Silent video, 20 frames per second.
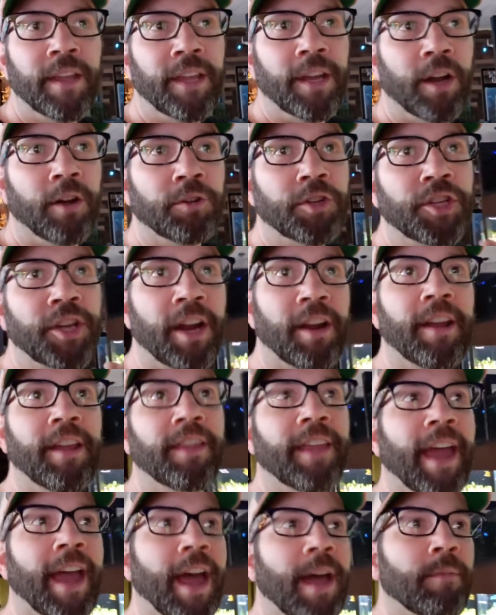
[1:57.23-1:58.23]
You know,
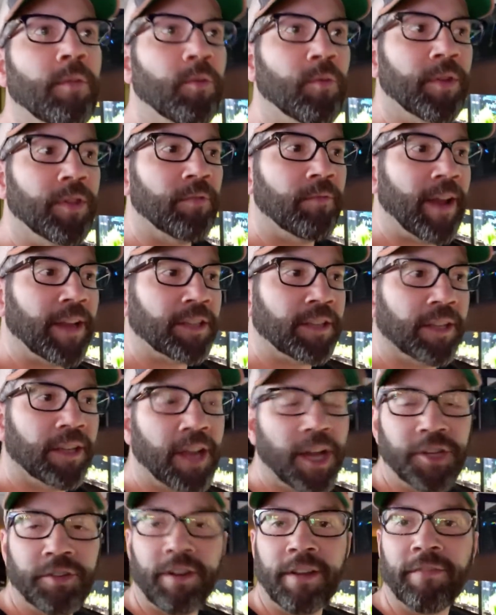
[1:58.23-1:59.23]
sharing them with the rest of
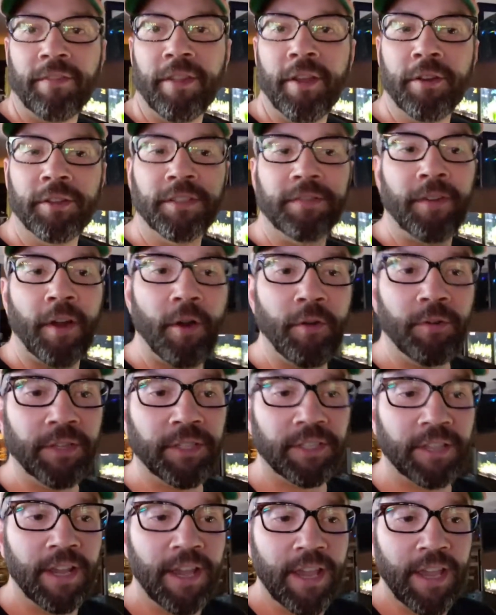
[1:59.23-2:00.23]
the country. For those
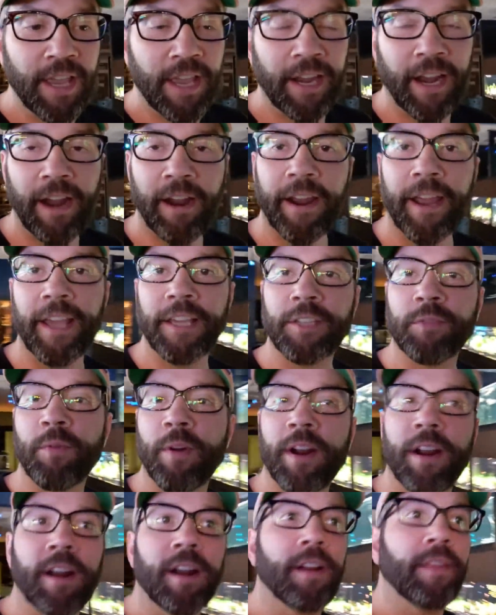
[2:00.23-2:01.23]
folks in areas
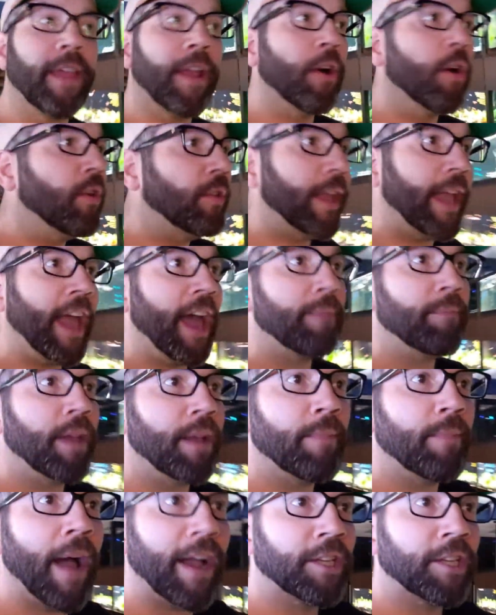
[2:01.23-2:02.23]
where they only have
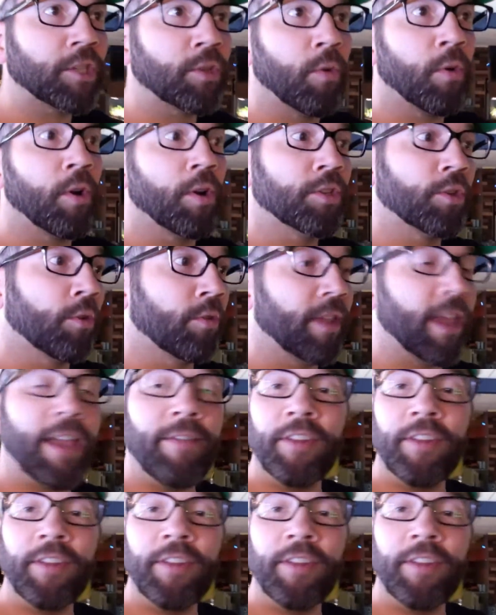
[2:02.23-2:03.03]
big box stores, or they